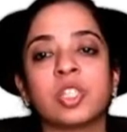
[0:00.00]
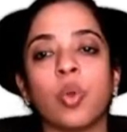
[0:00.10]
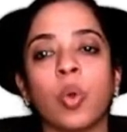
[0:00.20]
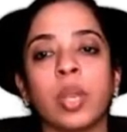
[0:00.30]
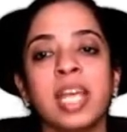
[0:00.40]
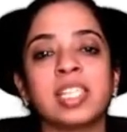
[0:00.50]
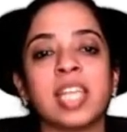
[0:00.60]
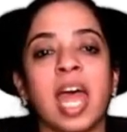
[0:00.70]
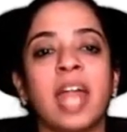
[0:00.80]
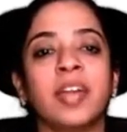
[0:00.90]
known as
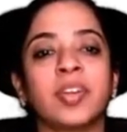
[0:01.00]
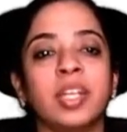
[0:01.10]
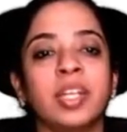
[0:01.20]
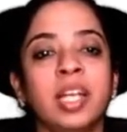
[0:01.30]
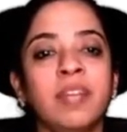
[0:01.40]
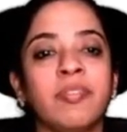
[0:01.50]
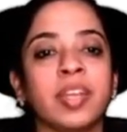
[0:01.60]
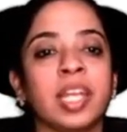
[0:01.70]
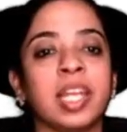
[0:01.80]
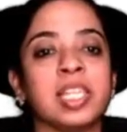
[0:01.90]
adrenal
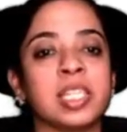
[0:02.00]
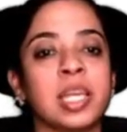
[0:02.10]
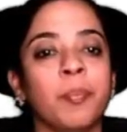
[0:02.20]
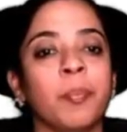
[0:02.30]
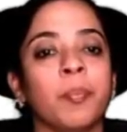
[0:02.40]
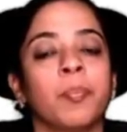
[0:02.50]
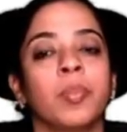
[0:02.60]
virilism